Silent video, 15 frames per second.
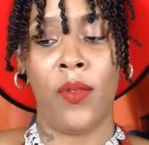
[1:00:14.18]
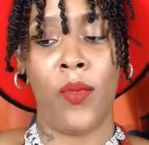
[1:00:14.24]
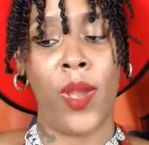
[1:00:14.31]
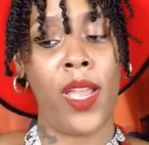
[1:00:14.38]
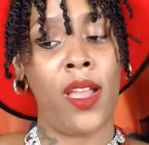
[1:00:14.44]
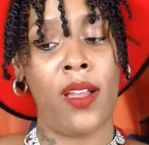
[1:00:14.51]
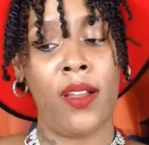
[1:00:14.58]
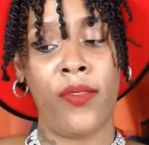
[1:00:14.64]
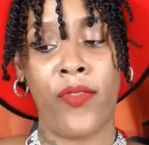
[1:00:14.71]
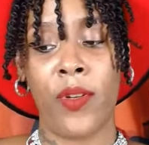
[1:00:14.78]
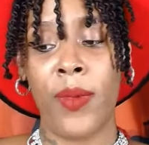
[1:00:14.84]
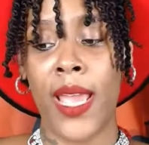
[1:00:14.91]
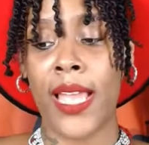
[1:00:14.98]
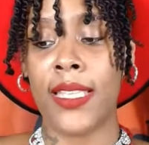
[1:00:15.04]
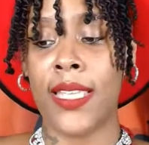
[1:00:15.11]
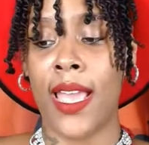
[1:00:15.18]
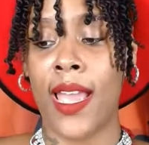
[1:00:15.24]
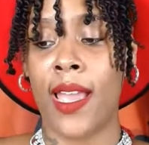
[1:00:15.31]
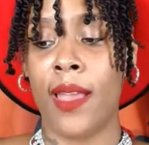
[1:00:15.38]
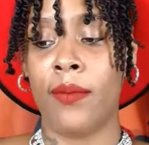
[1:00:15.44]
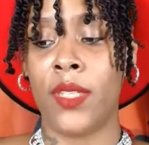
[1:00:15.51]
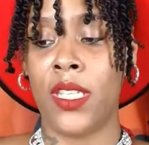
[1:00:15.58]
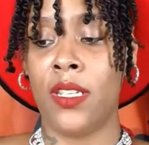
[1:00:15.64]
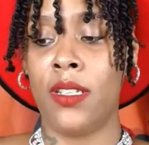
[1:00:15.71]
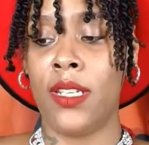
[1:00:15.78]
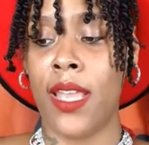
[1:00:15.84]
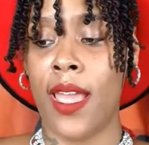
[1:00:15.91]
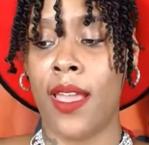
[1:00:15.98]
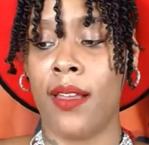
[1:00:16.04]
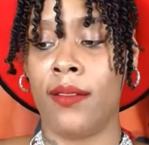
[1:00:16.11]
Well, from that time till
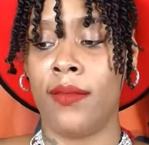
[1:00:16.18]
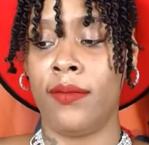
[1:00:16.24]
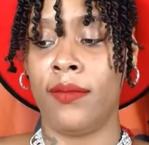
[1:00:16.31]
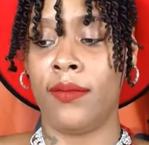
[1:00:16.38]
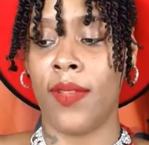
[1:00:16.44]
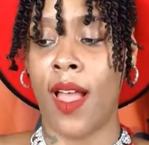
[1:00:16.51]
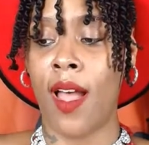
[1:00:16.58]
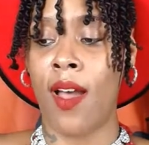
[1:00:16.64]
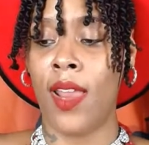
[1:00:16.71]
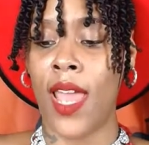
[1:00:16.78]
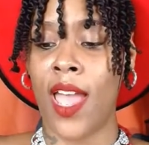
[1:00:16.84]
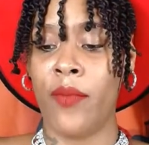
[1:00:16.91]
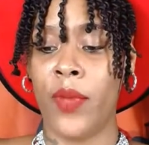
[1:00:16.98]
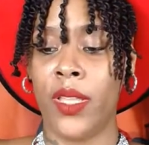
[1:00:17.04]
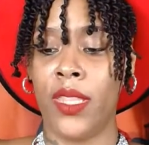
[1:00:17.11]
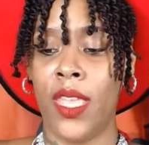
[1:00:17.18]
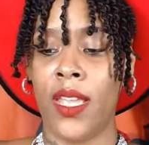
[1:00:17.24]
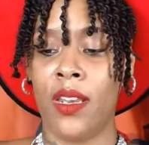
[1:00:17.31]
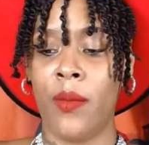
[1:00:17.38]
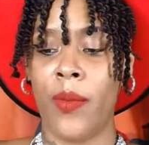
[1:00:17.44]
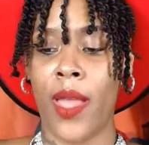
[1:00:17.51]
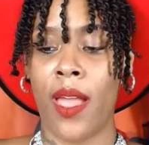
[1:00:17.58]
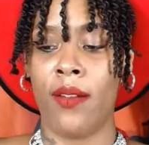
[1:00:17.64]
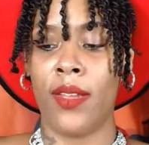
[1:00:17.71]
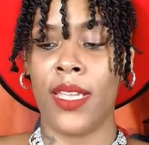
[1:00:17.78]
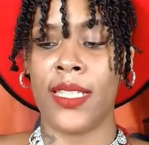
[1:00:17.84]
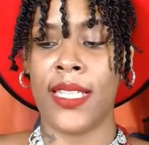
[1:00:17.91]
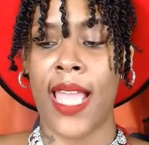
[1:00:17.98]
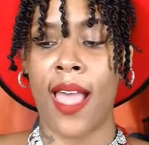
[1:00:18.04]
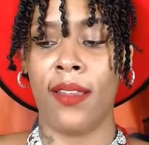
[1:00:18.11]
now, all I've been thinking
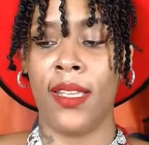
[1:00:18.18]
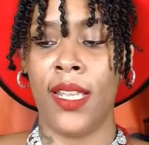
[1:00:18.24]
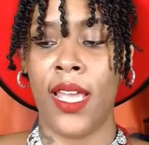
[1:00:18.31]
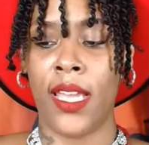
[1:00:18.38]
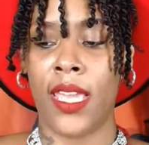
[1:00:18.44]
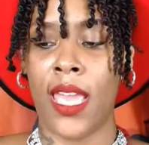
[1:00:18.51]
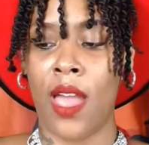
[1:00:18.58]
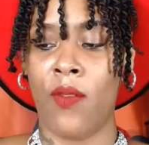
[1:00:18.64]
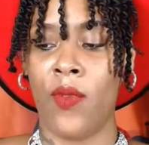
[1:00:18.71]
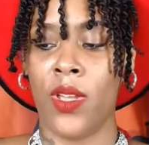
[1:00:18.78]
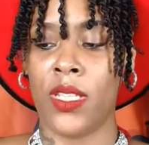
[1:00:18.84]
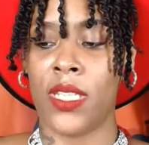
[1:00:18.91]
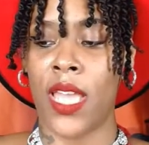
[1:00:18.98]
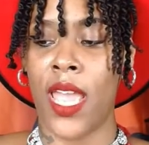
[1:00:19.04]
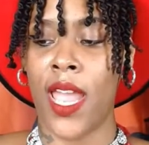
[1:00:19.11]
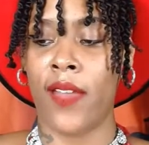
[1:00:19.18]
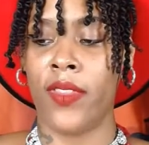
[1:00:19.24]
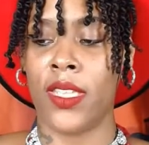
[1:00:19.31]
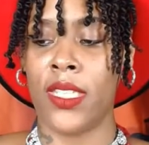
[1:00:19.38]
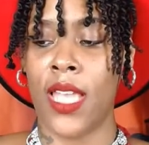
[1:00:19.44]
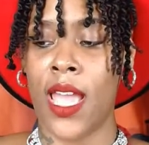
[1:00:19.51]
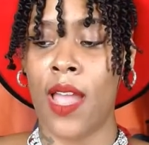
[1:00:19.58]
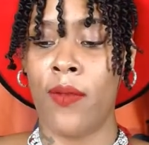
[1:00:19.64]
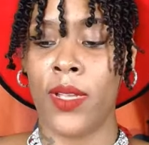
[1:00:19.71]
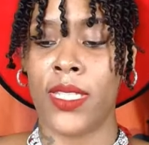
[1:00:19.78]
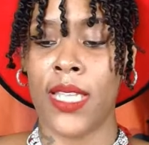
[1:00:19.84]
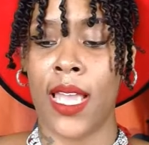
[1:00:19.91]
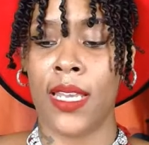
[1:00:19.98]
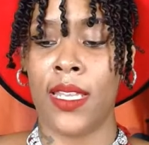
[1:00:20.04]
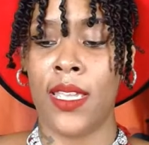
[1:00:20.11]
about is how lucky I was to have the time
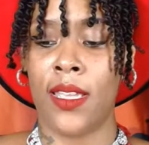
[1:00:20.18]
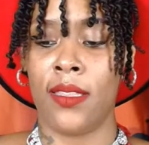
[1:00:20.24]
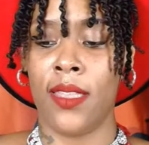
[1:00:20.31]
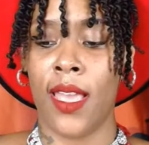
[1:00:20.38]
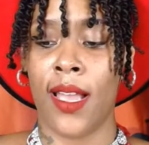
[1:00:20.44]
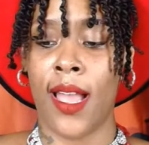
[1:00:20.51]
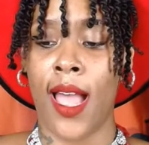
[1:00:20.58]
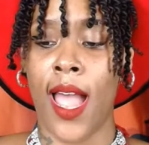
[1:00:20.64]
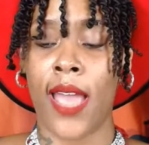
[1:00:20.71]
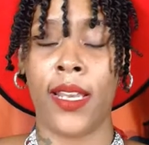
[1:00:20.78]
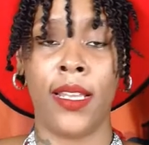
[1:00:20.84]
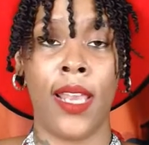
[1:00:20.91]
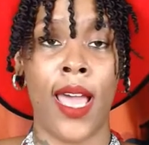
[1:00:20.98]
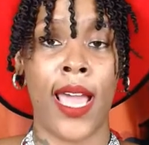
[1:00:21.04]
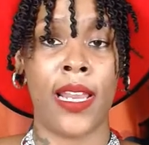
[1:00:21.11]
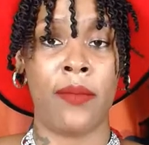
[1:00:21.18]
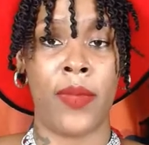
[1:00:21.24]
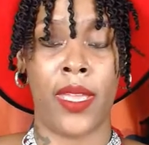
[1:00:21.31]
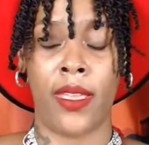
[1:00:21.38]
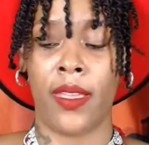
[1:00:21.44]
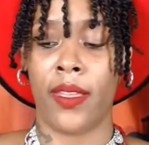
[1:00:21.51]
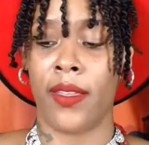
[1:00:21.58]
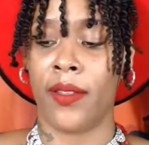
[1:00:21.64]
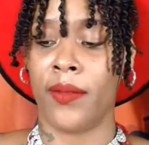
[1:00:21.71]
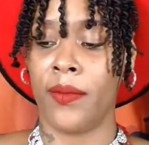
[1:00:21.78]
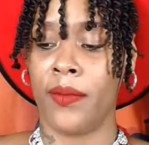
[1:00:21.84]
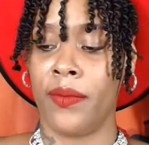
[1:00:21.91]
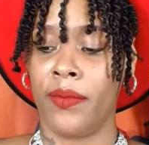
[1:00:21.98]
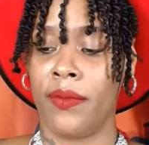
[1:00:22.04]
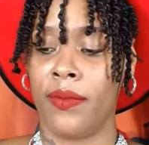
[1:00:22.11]
with Talik that God allotted me.
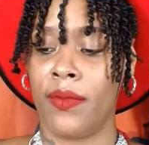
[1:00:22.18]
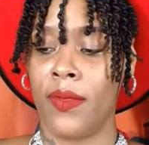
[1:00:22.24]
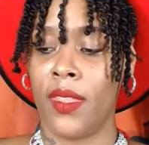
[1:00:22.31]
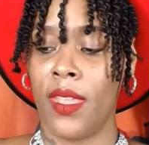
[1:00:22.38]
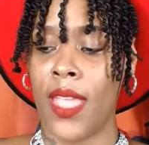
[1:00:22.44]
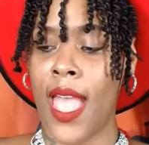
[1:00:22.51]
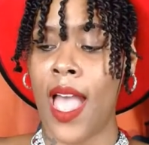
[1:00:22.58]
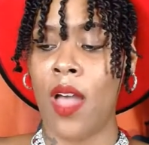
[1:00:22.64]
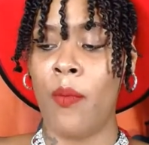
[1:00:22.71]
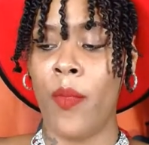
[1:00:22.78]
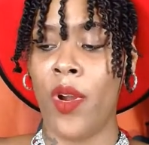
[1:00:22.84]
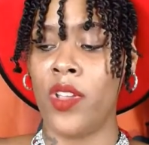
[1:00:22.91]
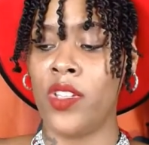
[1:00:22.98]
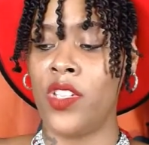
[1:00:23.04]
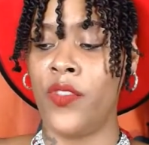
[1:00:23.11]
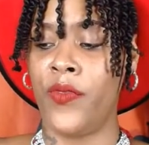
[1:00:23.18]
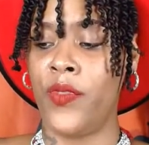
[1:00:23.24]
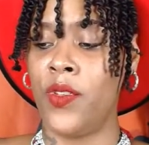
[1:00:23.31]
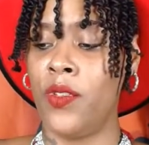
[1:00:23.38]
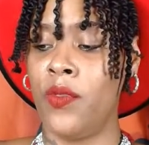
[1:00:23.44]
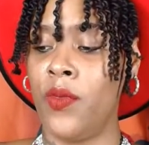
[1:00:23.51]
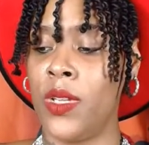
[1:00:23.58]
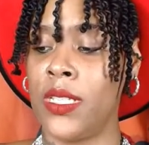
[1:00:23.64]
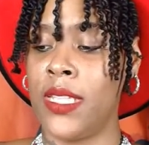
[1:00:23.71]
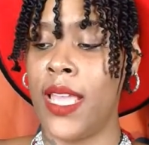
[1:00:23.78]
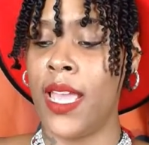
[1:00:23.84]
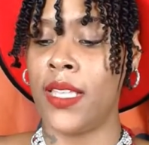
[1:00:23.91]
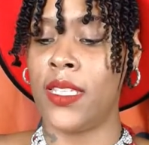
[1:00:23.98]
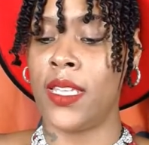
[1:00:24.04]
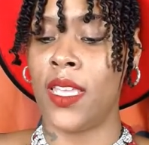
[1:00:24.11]
How merciful was
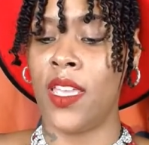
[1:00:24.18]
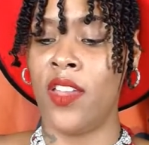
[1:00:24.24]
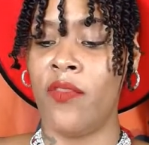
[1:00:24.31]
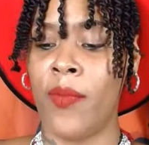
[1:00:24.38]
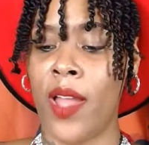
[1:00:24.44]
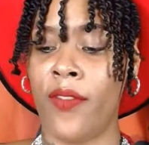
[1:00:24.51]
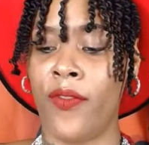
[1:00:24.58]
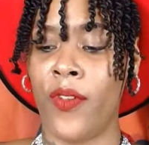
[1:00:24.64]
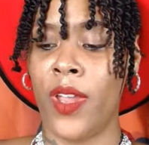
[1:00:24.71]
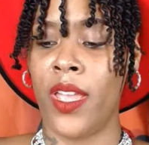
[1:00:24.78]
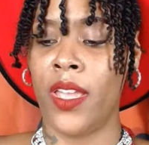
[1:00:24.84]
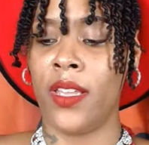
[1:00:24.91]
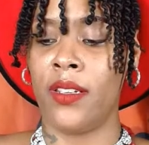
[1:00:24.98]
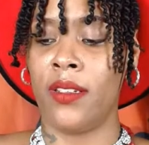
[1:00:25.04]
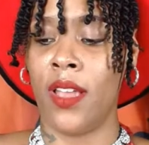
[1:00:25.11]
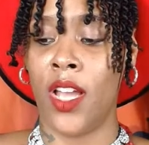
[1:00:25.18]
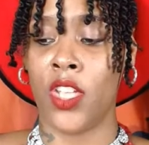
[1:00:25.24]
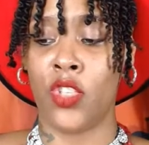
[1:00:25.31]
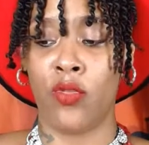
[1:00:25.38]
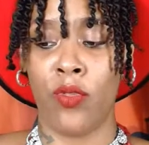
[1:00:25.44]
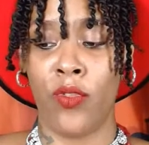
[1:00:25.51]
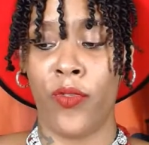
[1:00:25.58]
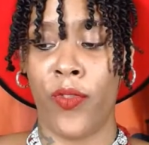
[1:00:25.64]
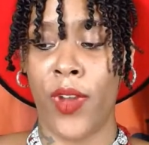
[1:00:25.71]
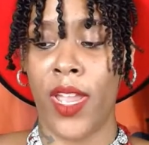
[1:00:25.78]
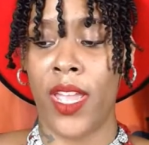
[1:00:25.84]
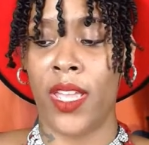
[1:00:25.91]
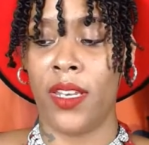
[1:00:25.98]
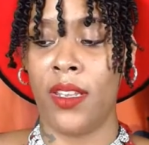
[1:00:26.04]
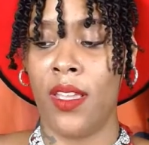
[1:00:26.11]
that to give my friend, a true
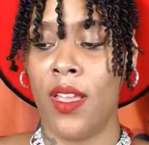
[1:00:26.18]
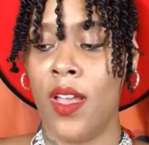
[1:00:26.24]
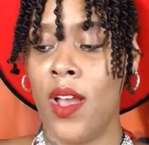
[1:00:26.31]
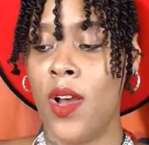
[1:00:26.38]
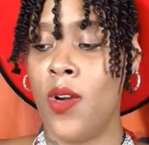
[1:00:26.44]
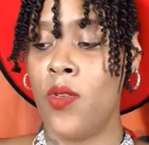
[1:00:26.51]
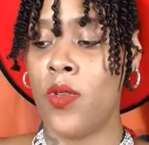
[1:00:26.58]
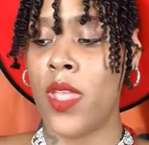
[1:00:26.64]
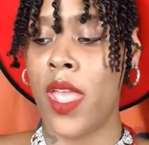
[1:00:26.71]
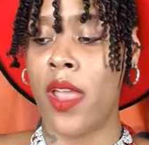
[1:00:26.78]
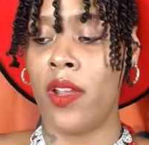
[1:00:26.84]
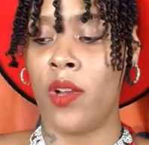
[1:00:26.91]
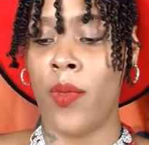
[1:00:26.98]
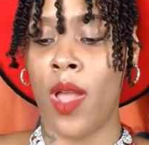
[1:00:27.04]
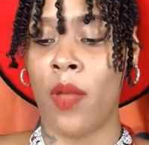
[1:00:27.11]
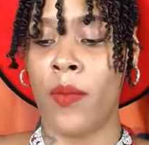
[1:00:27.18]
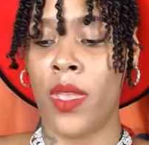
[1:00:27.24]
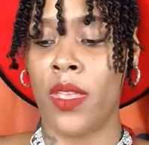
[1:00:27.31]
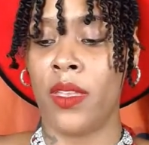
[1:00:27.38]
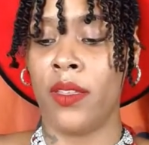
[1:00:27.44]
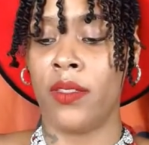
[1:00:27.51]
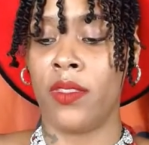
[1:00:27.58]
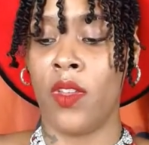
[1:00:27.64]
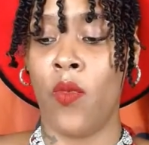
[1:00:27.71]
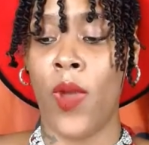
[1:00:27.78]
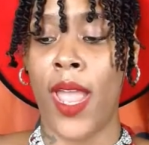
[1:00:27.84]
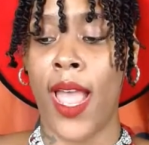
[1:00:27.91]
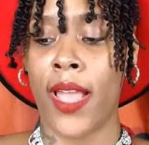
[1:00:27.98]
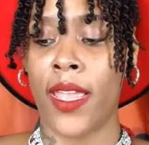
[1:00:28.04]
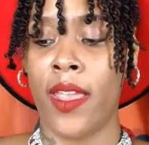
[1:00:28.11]
friend, who cared about me the
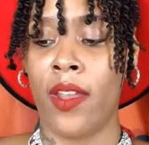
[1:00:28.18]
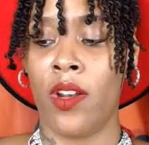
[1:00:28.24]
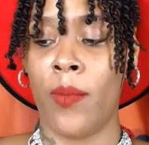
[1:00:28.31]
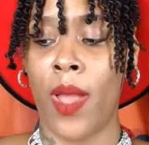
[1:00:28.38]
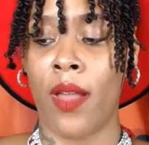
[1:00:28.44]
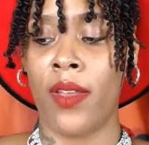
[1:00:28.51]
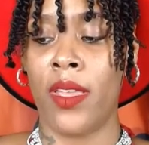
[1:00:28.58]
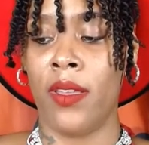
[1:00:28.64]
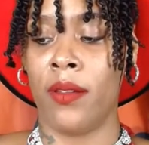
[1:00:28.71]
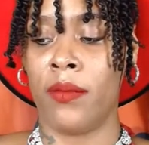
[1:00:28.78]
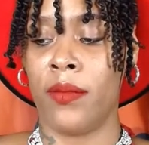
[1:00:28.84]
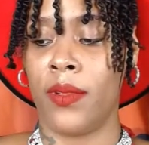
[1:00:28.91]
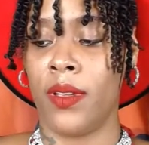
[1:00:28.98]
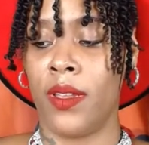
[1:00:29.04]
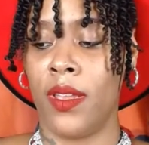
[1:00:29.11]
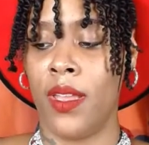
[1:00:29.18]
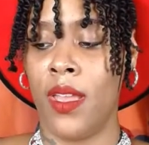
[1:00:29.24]
way I cared about him.